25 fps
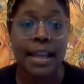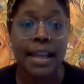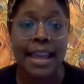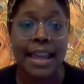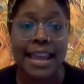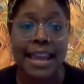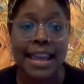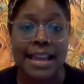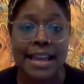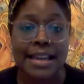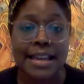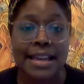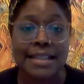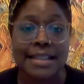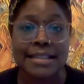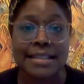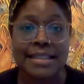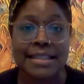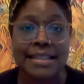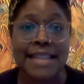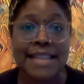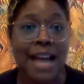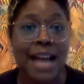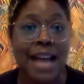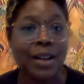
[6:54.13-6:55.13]

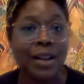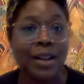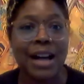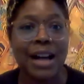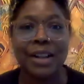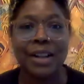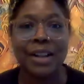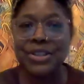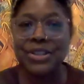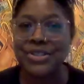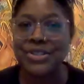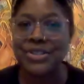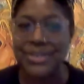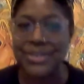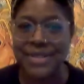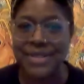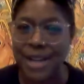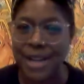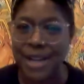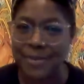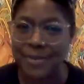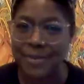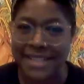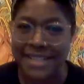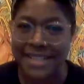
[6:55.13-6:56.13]
And now I'll introduce
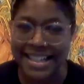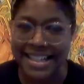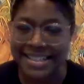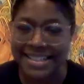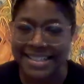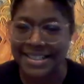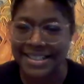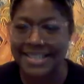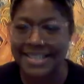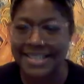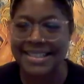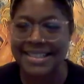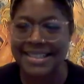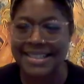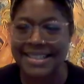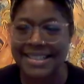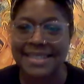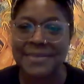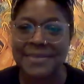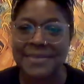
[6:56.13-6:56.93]
our presenters.